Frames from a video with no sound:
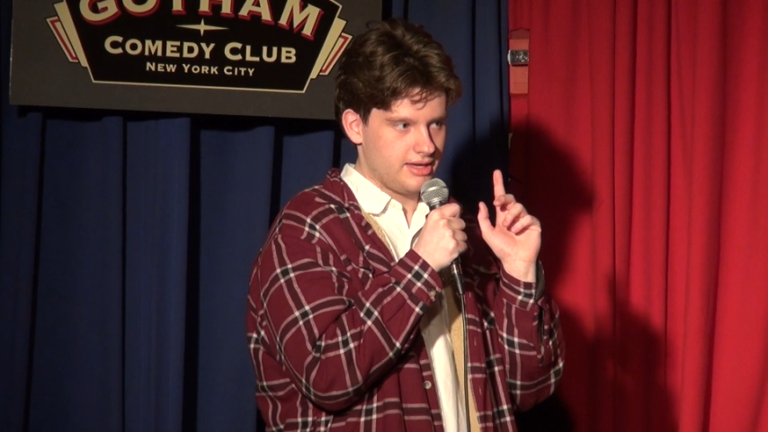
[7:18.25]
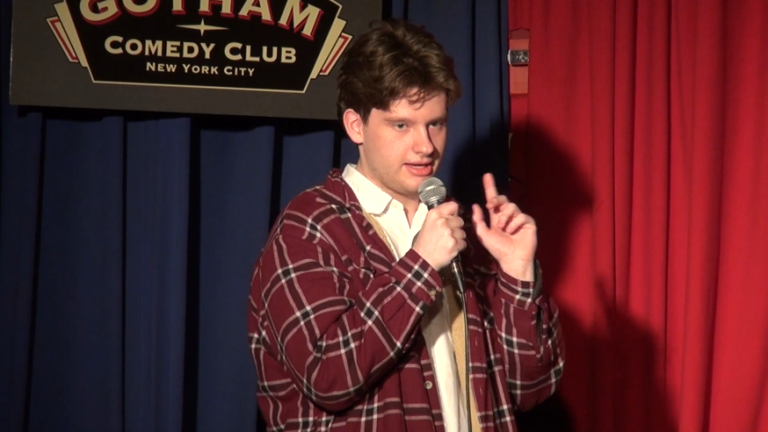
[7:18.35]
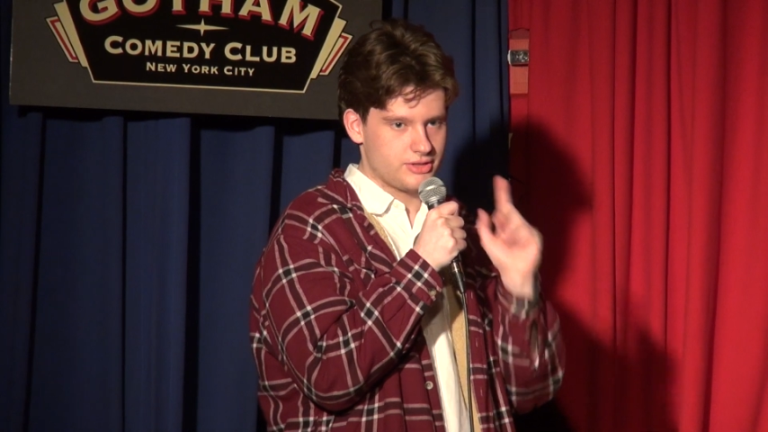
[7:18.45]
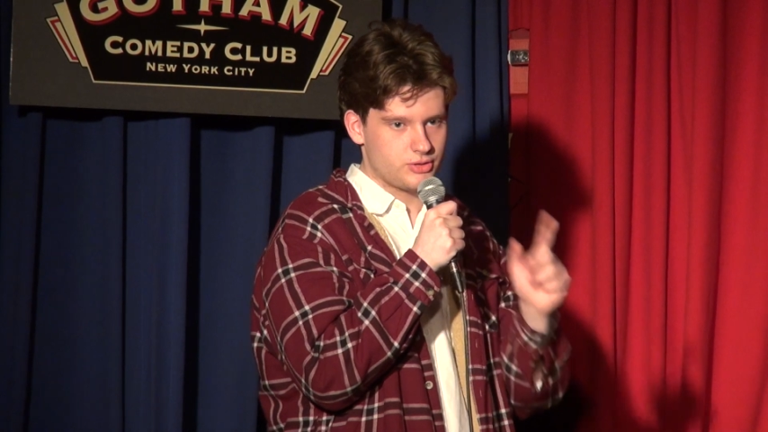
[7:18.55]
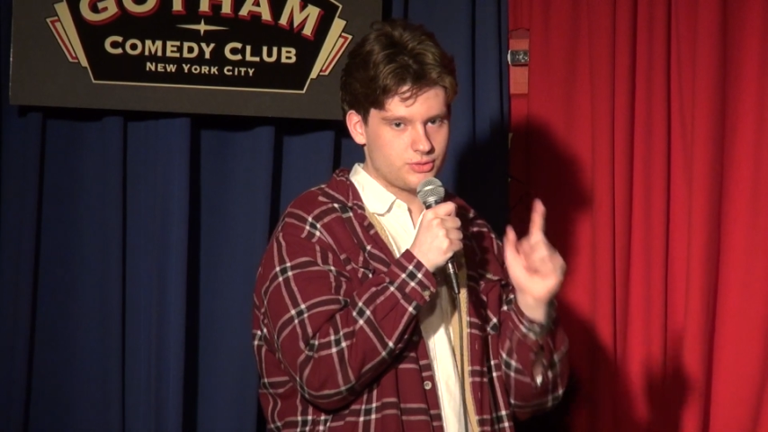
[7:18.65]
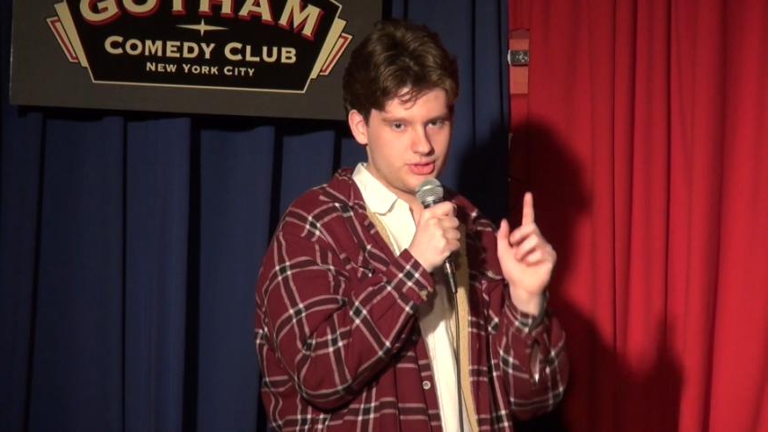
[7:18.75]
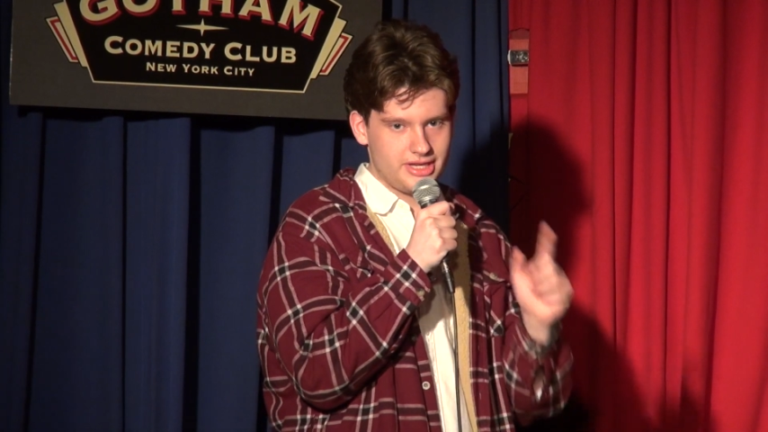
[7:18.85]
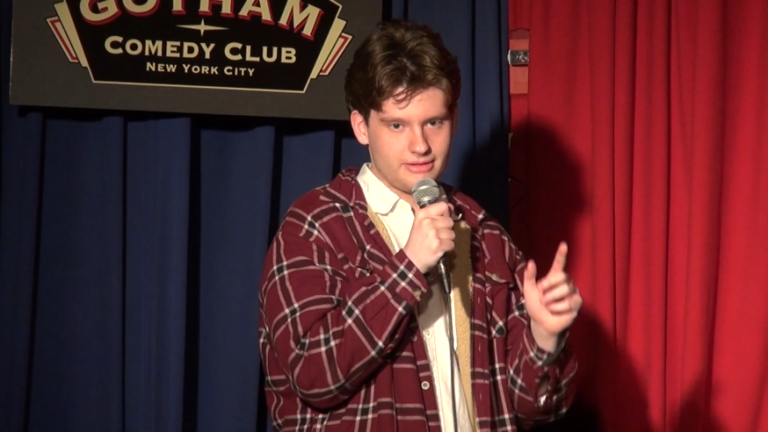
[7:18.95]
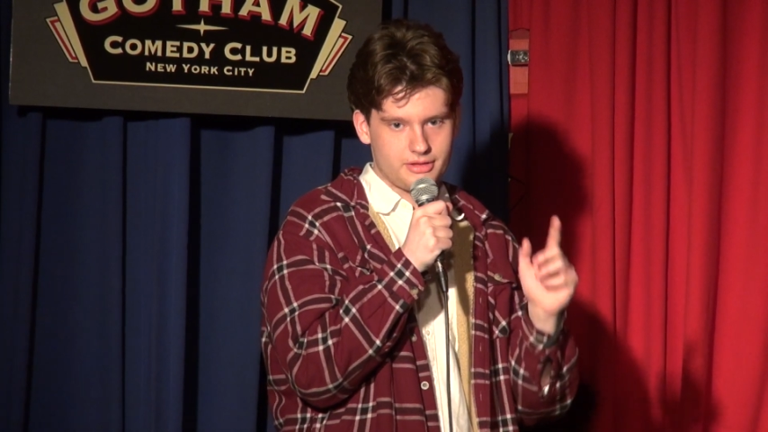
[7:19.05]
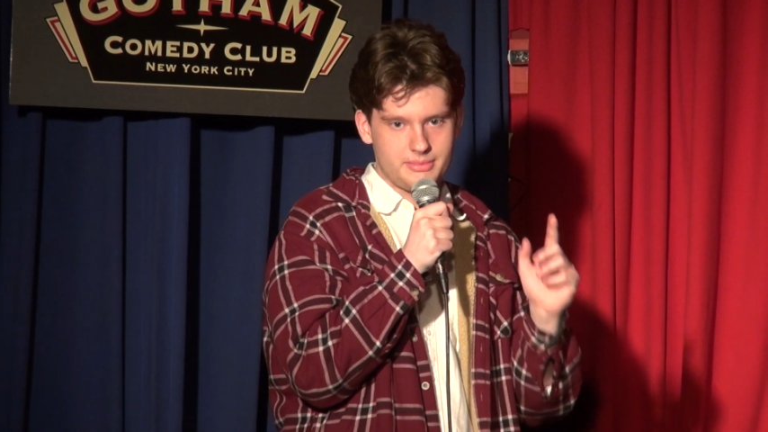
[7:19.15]
and
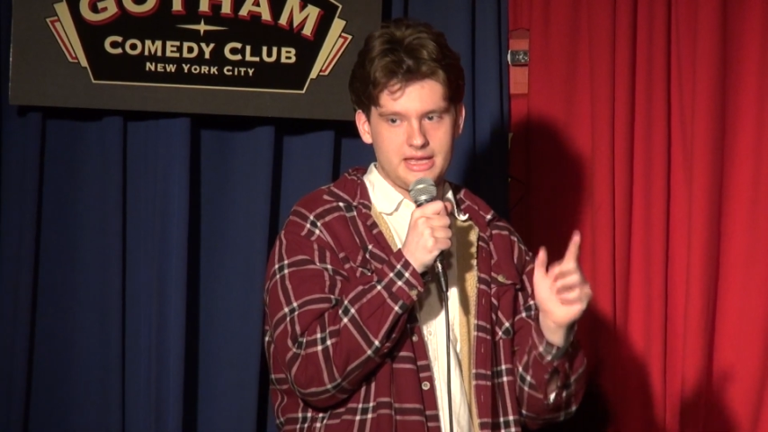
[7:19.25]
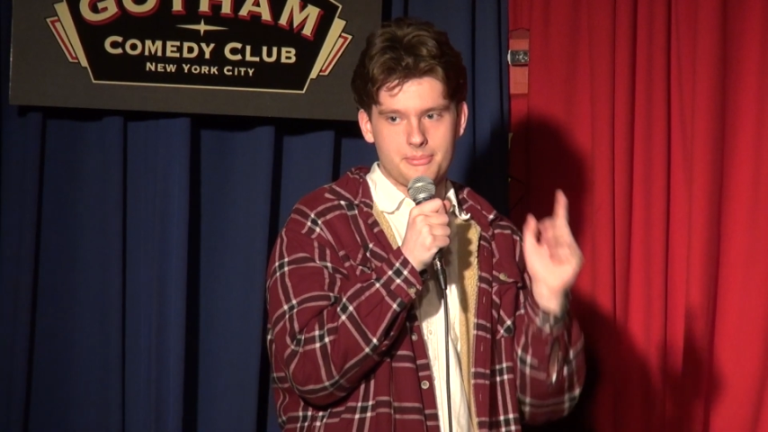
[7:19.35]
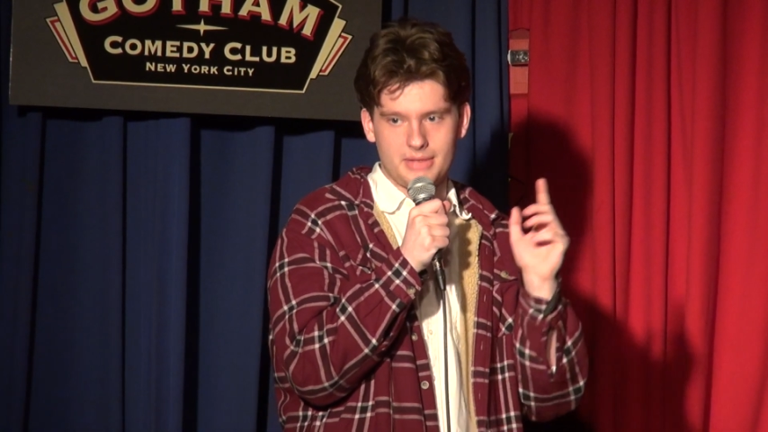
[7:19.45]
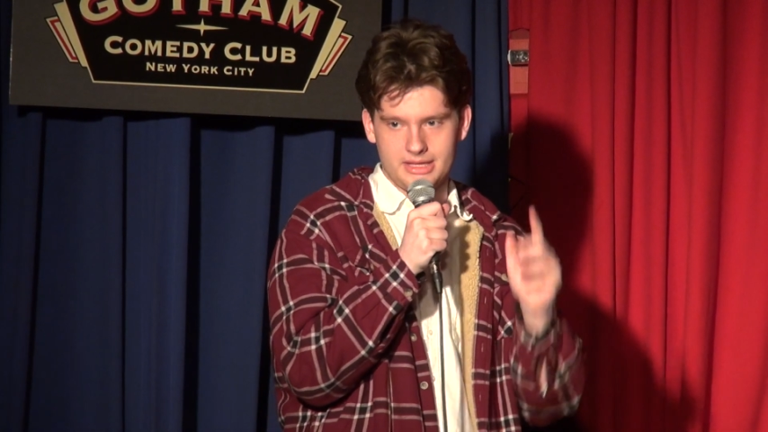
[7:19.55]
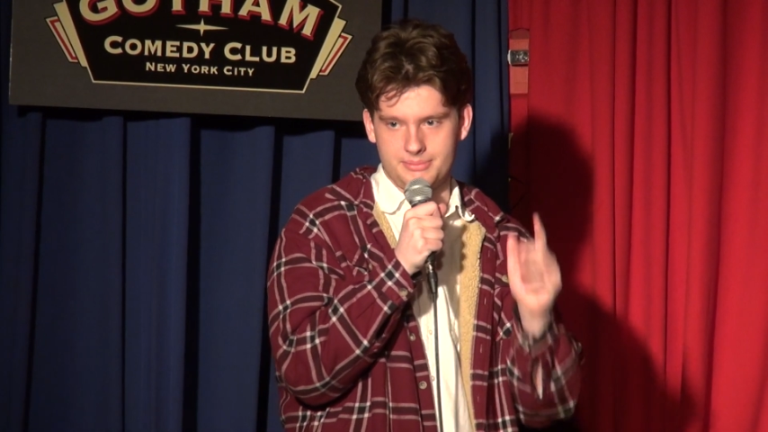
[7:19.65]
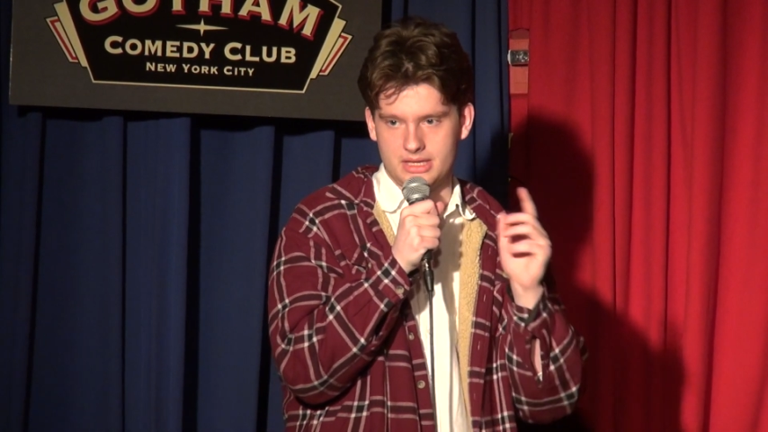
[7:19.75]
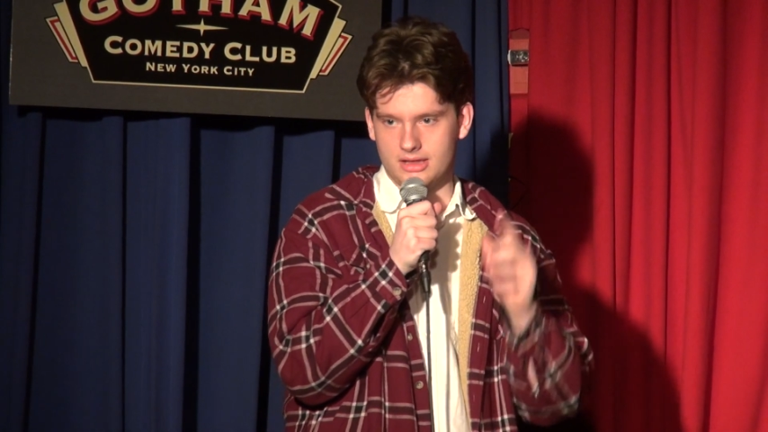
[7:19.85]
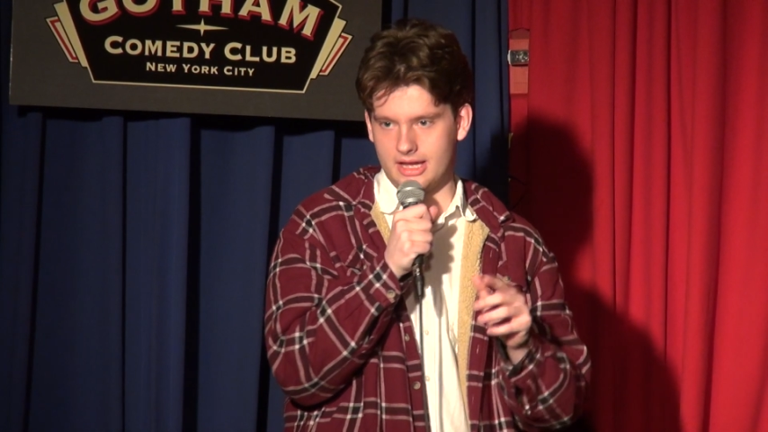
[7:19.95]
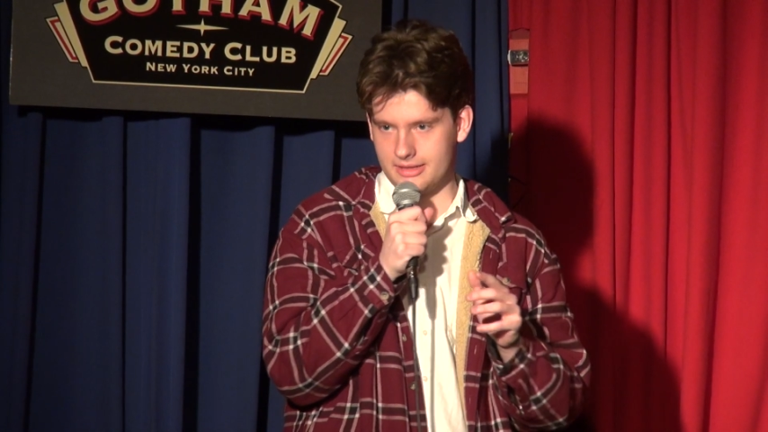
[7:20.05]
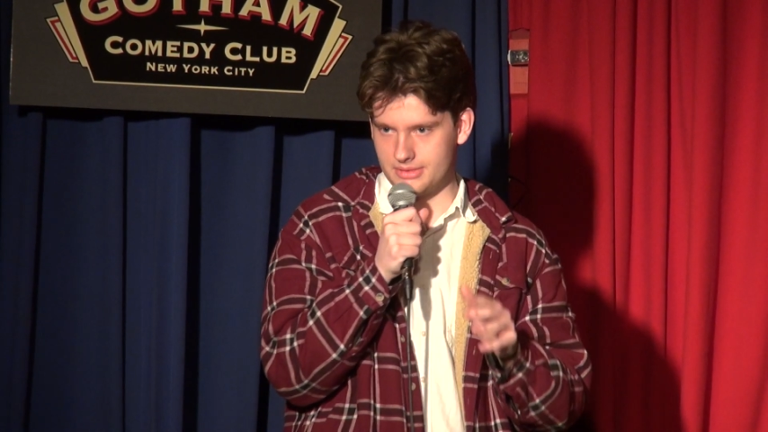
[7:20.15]
associating with me might be a
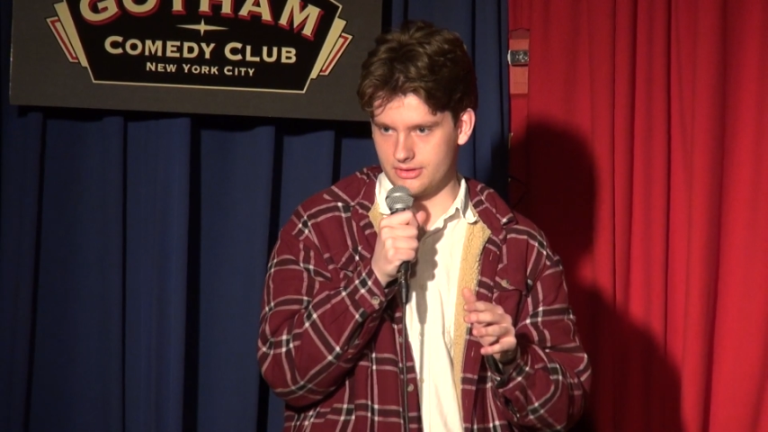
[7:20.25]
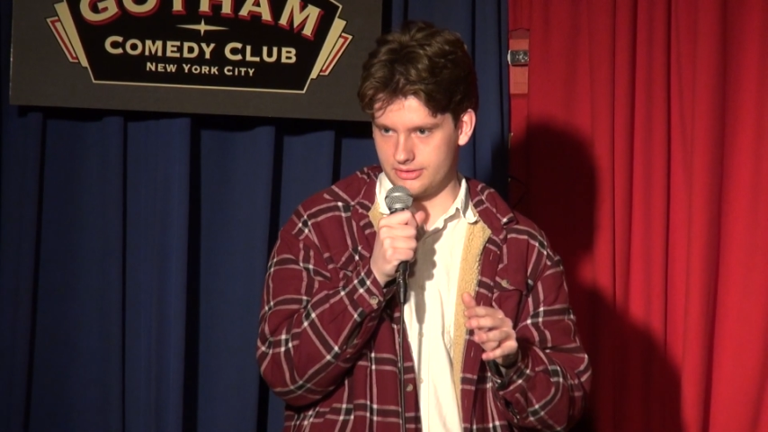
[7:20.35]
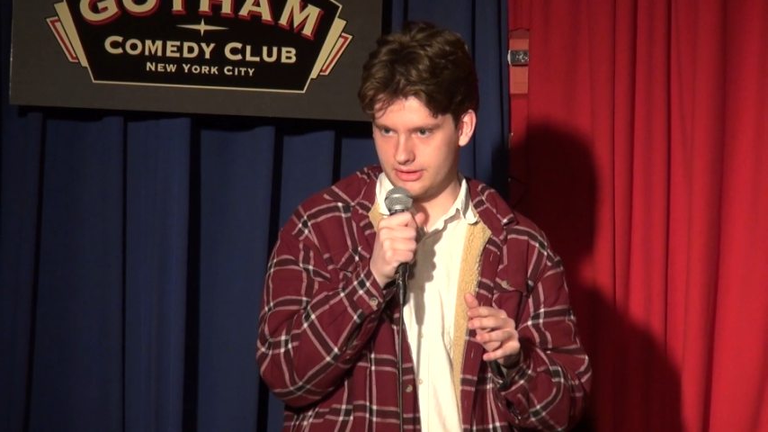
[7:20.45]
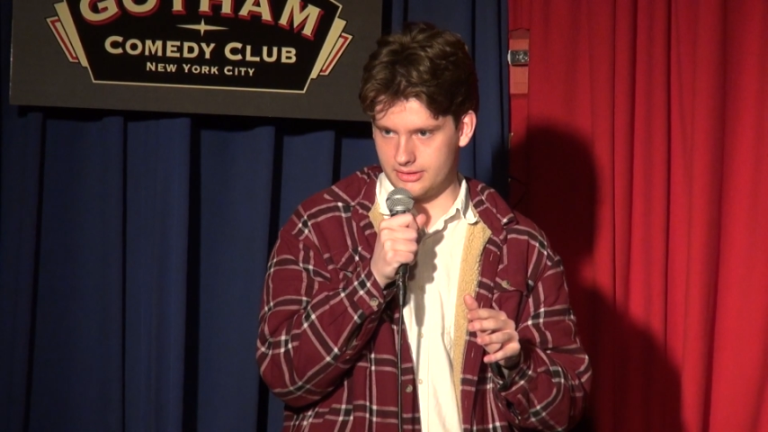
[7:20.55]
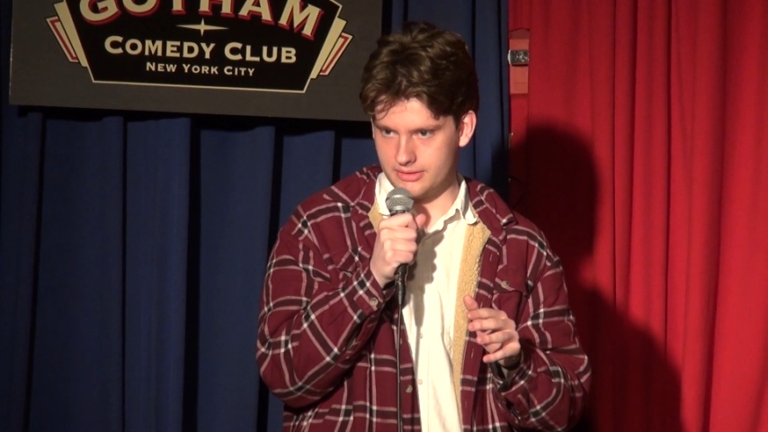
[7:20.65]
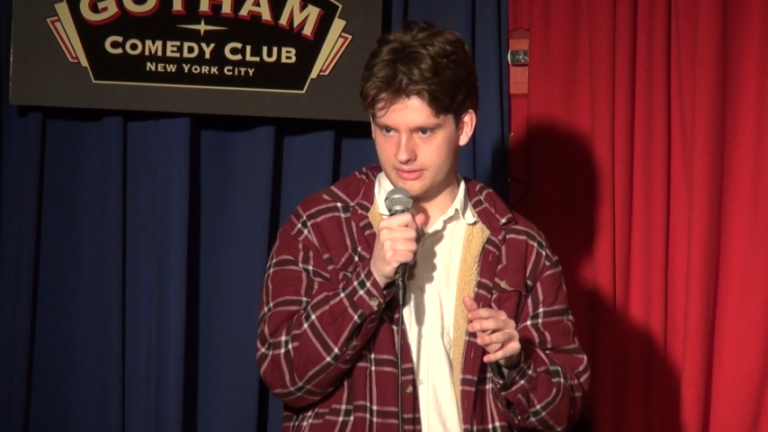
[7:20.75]
liability.